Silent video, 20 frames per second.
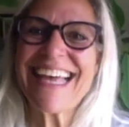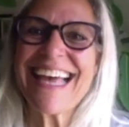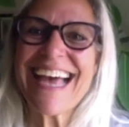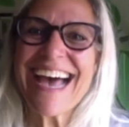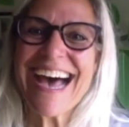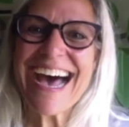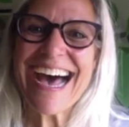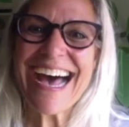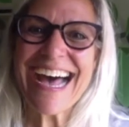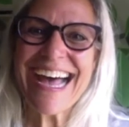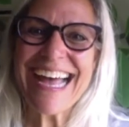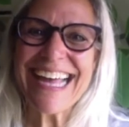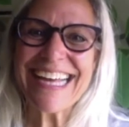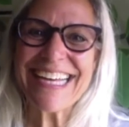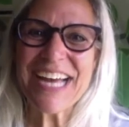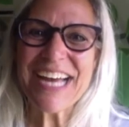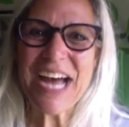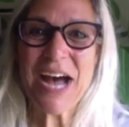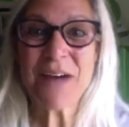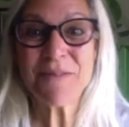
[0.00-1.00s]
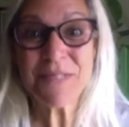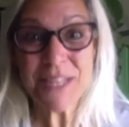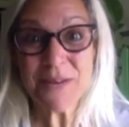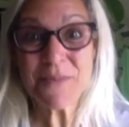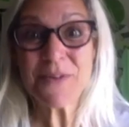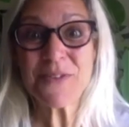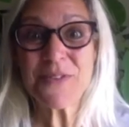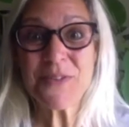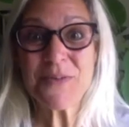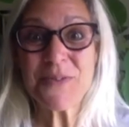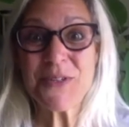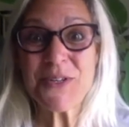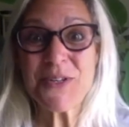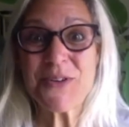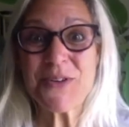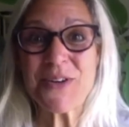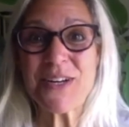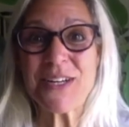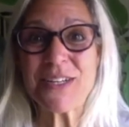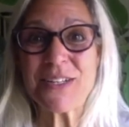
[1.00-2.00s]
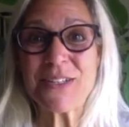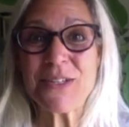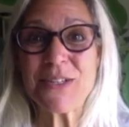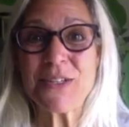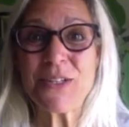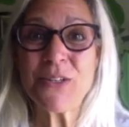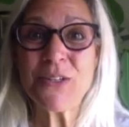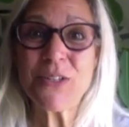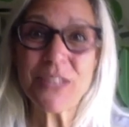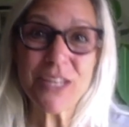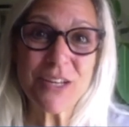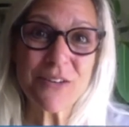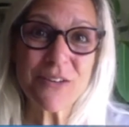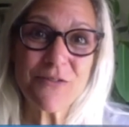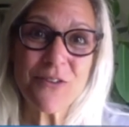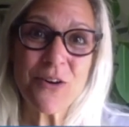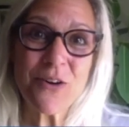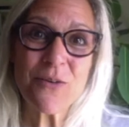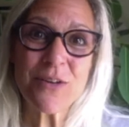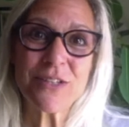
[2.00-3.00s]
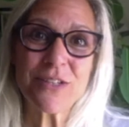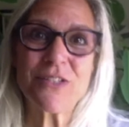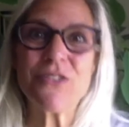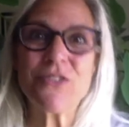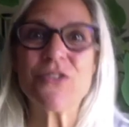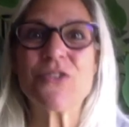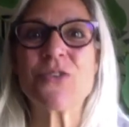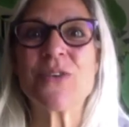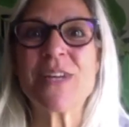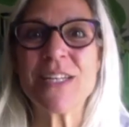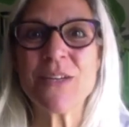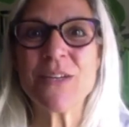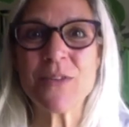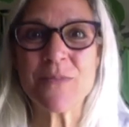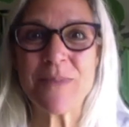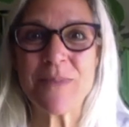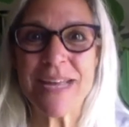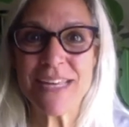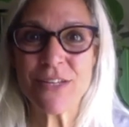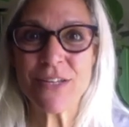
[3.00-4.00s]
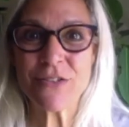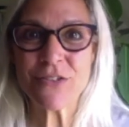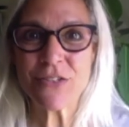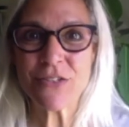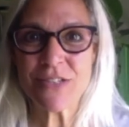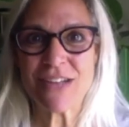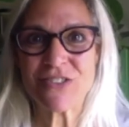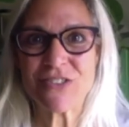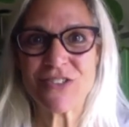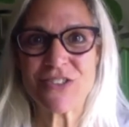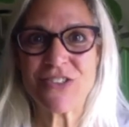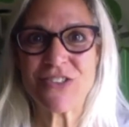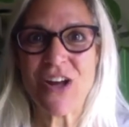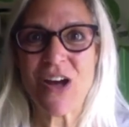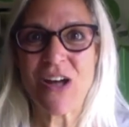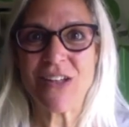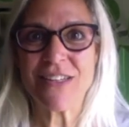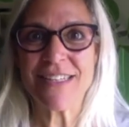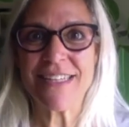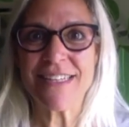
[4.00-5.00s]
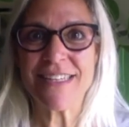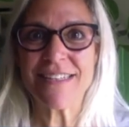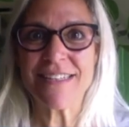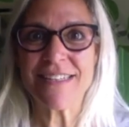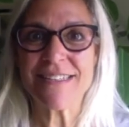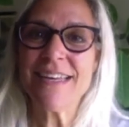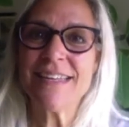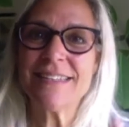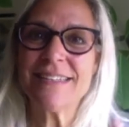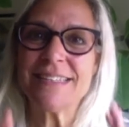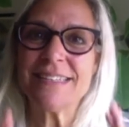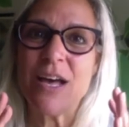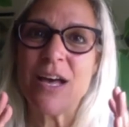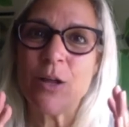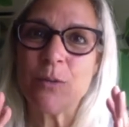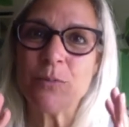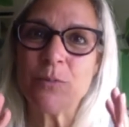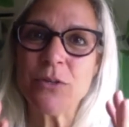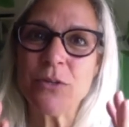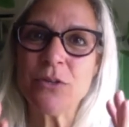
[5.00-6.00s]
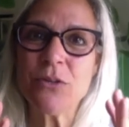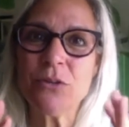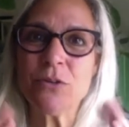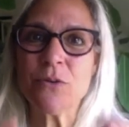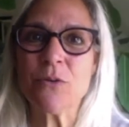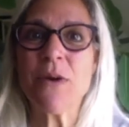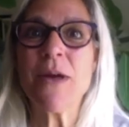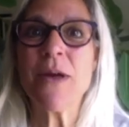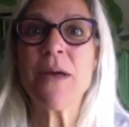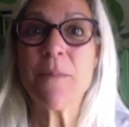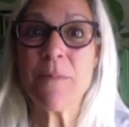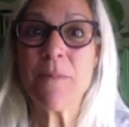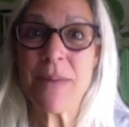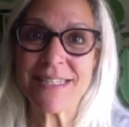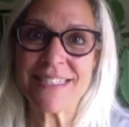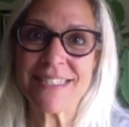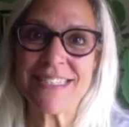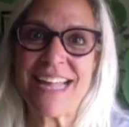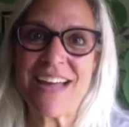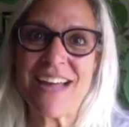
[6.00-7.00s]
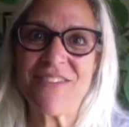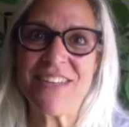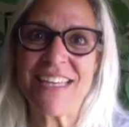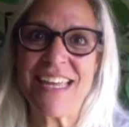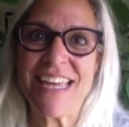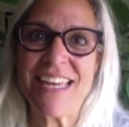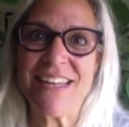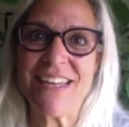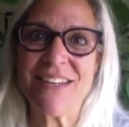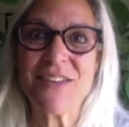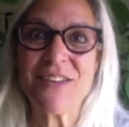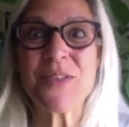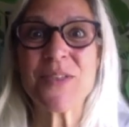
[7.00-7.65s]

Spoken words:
Hi, I'm Deborah from New York. Looking forward to joining with my international colleagues to help you best navigate the